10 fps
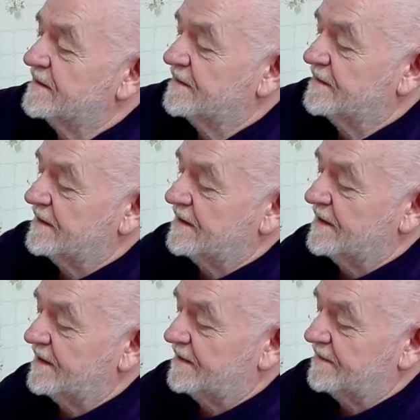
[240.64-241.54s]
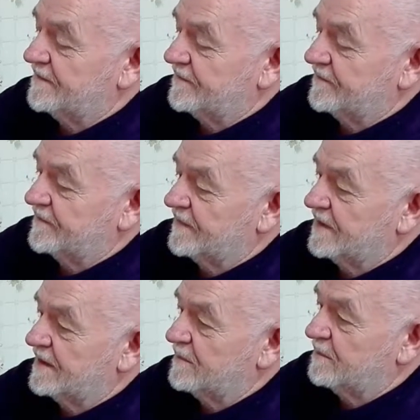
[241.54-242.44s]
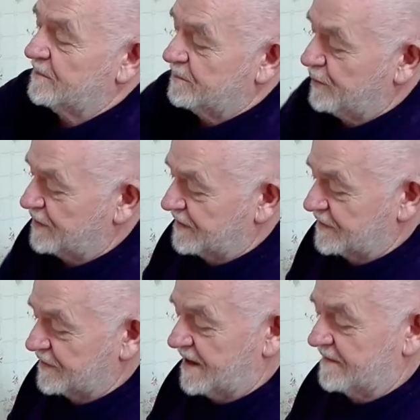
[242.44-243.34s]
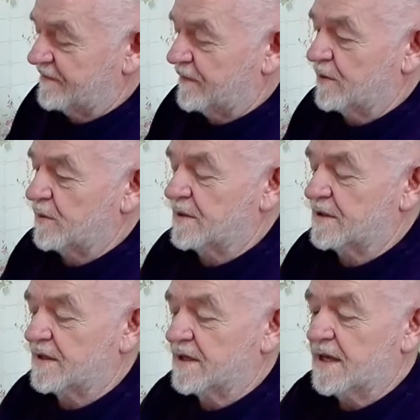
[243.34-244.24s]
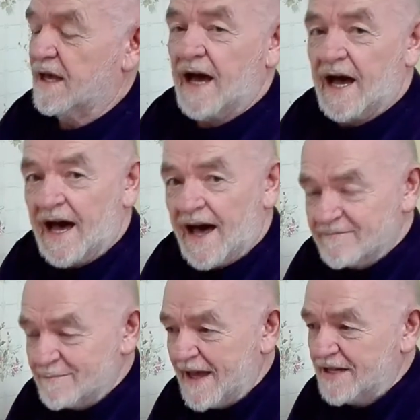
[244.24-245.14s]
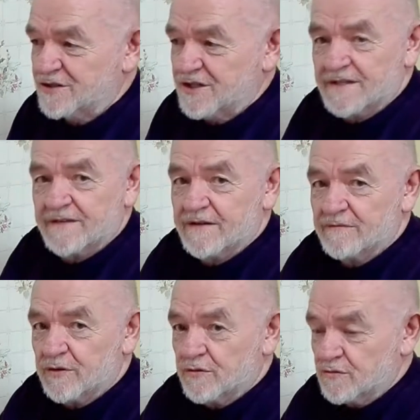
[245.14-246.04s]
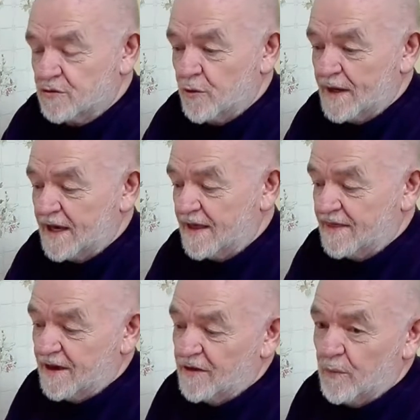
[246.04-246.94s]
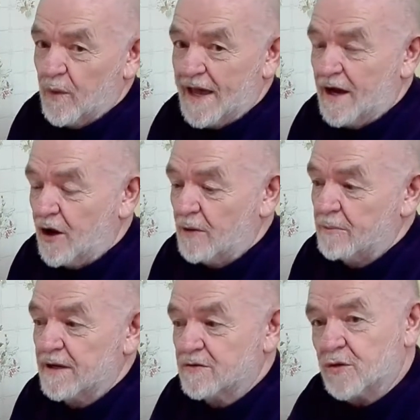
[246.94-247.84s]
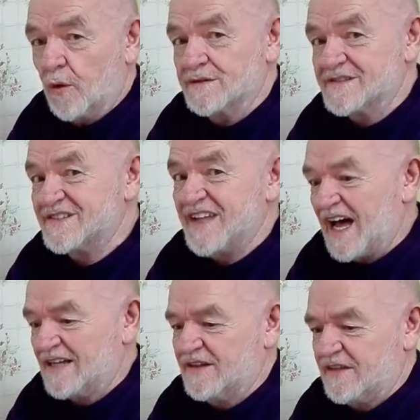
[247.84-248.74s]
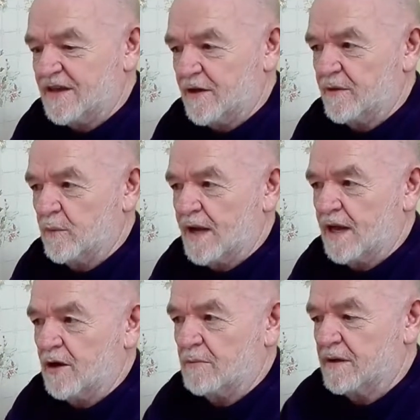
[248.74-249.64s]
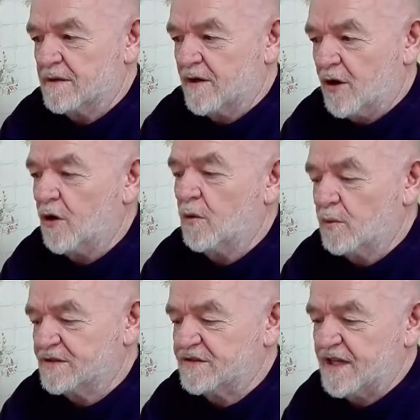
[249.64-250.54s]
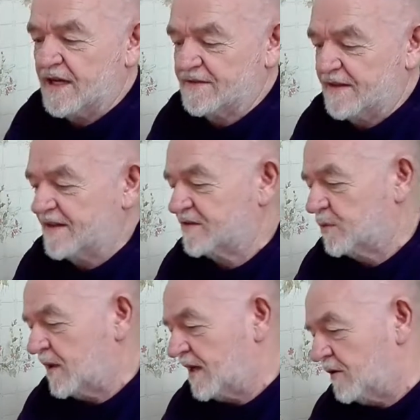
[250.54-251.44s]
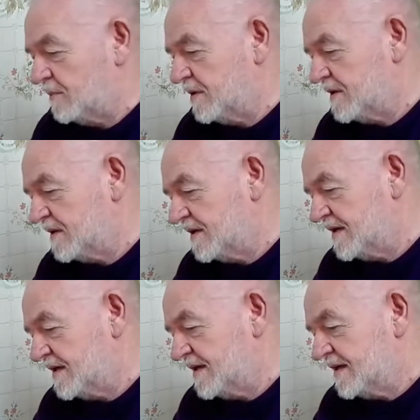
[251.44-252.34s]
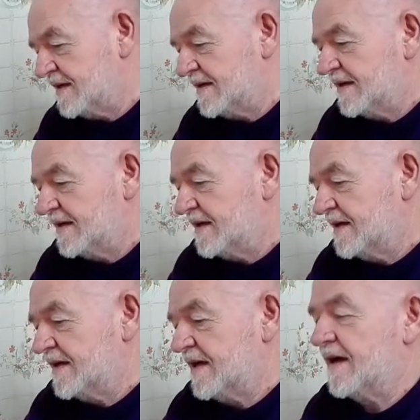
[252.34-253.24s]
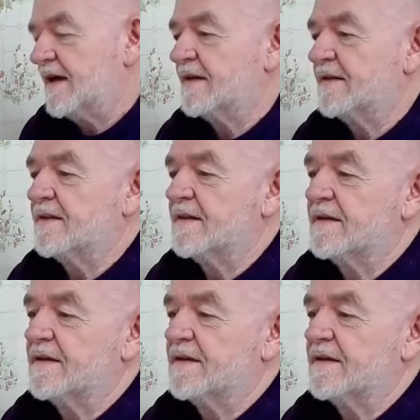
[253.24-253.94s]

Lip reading: right, put it straight forward. I have mentioned if you're doing it the other way up, don't start it the other way up, always start it this way up. And